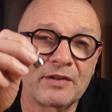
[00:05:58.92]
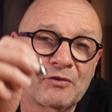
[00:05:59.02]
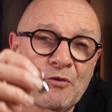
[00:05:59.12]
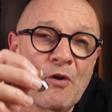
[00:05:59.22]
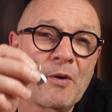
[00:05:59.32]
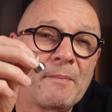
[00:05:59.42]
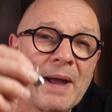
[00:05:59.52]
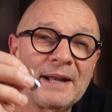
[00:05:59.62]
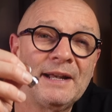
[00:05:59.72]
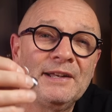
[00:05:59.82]
strong
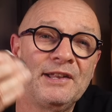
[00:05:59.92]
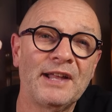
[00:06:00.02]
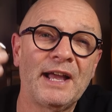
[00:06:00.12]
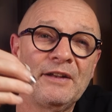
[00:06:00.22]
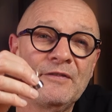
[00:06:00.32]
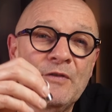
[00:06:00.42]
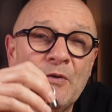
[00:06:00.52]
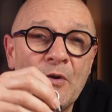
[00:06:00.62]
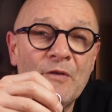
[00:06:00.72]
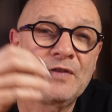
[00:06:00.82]
magnet designed
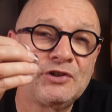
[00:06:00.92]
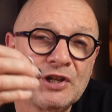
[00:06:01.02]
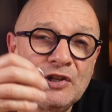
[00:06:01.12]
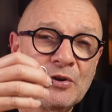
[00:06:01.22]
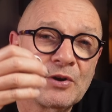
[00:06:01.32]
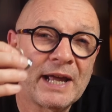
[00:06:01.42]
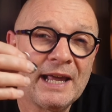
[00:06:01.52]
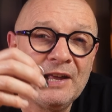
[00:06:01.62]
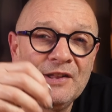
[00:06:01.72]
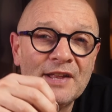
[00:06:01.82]
for fishing your
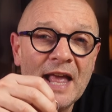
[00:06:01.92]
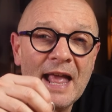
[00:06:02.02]
keys